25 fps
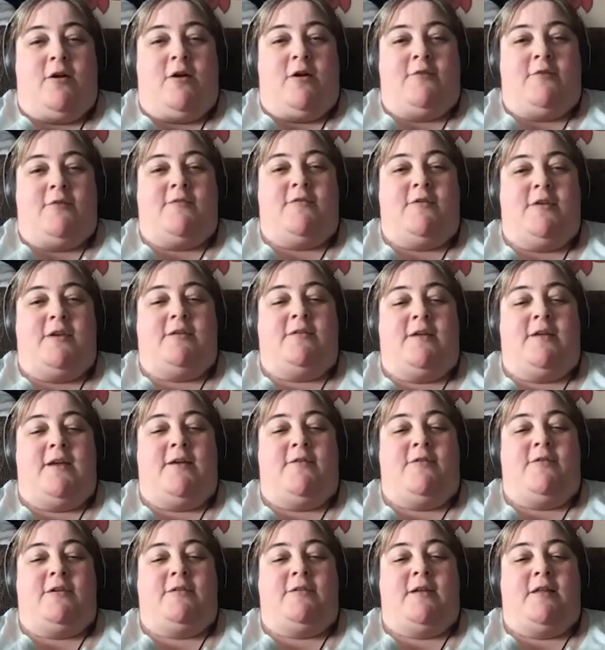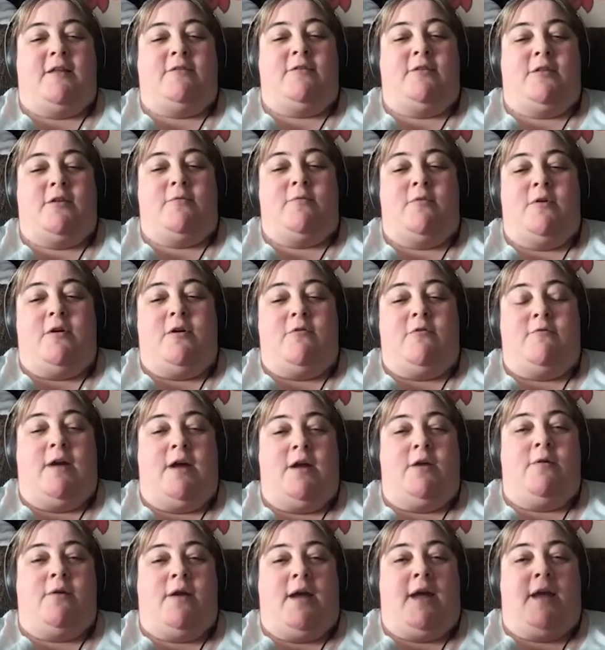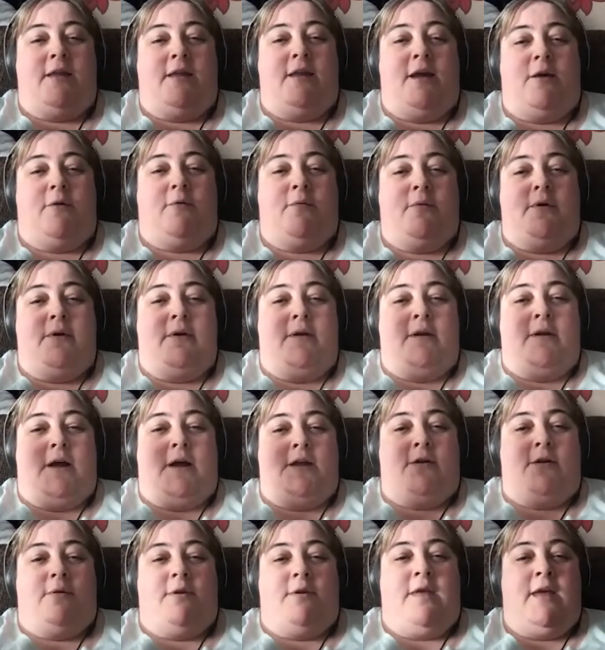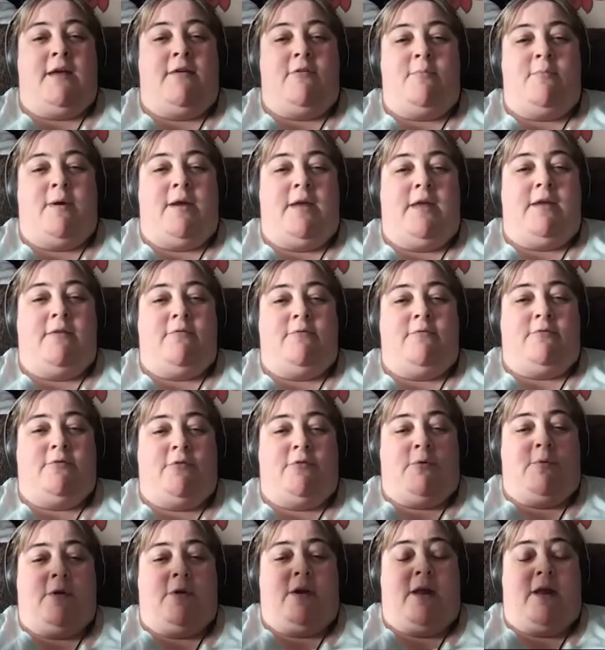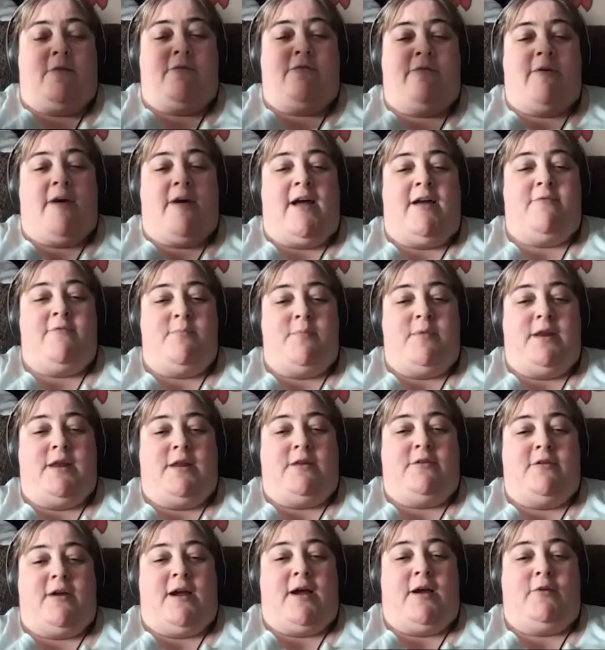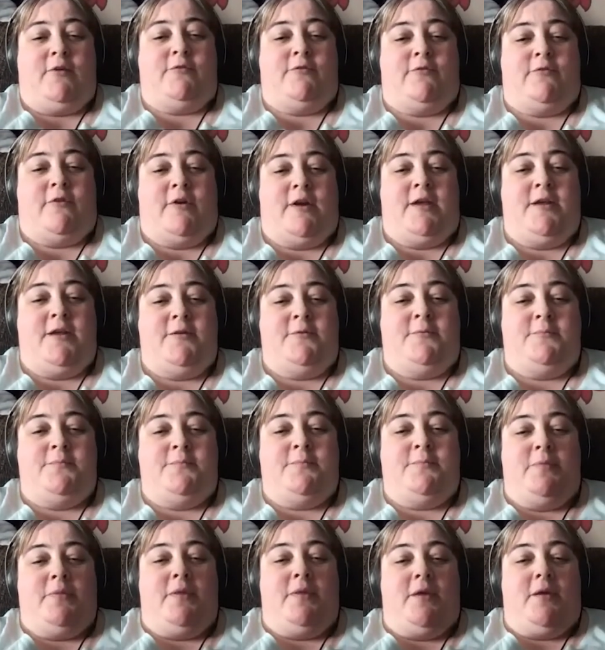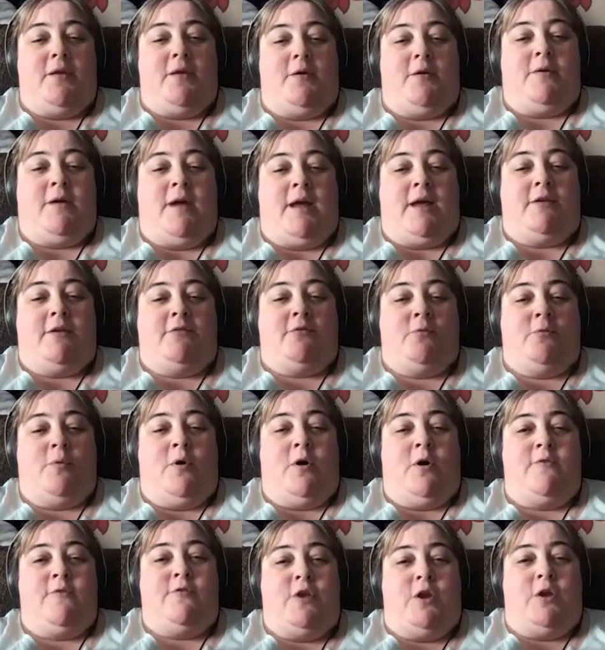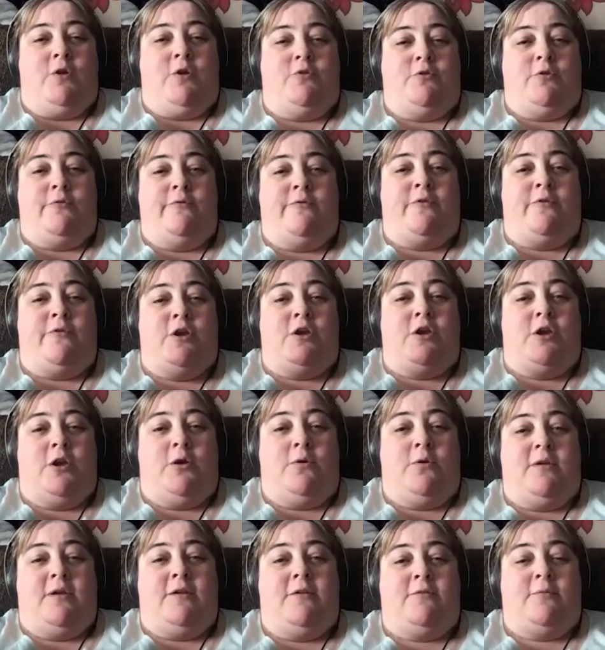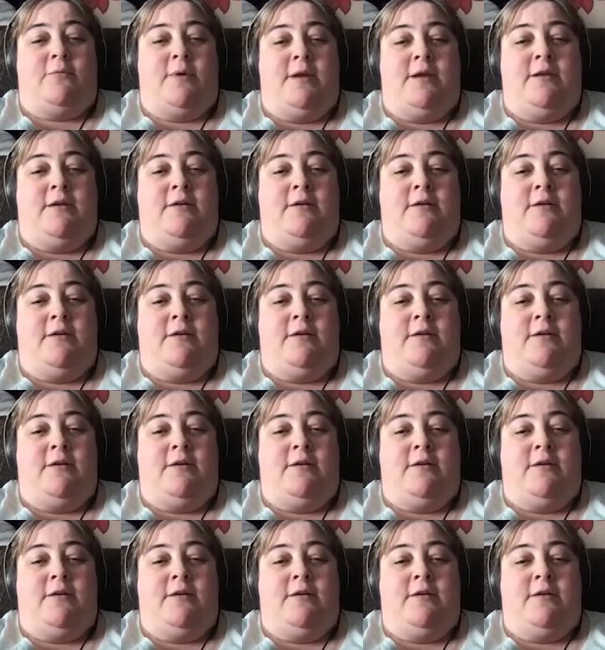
if you said to them, right, okay, now I don't want to hear about you, so we're gonna have 5-minute child free. Okay, so what have you done for you this week?